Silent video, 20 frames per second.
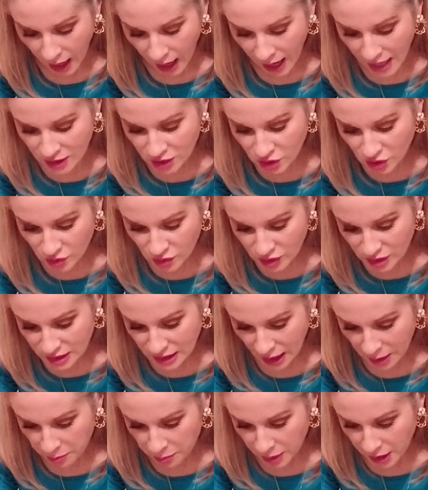as you
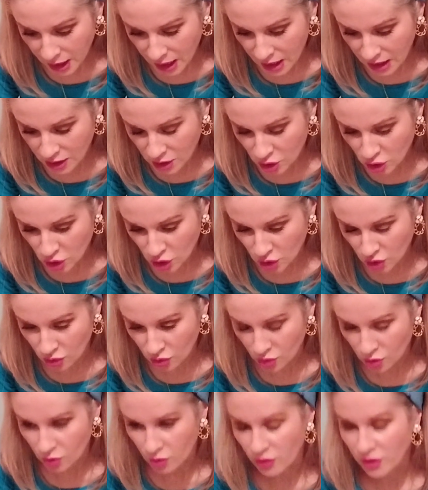step
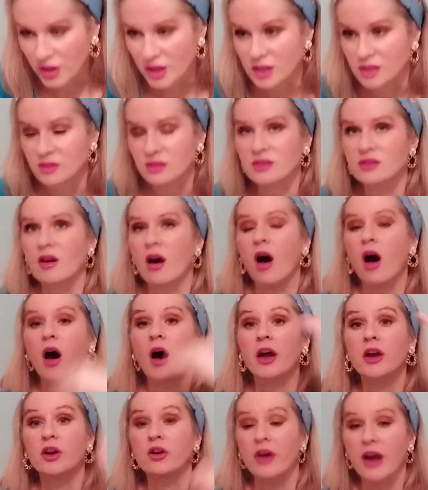into this
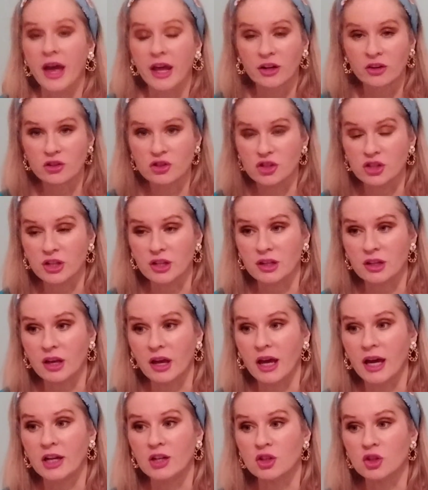higher energy
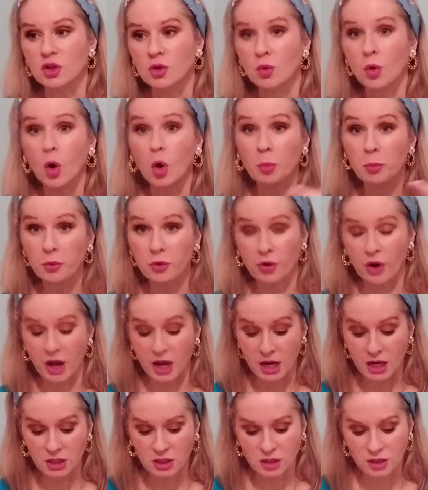and you
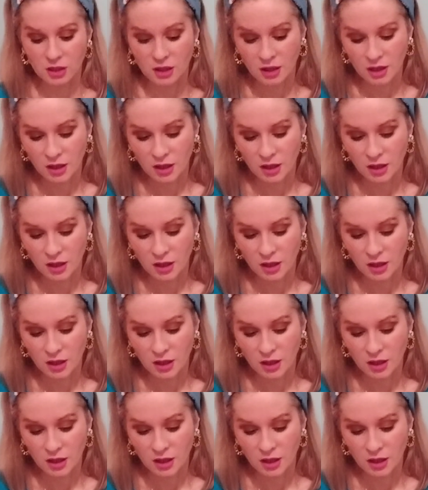upgrade,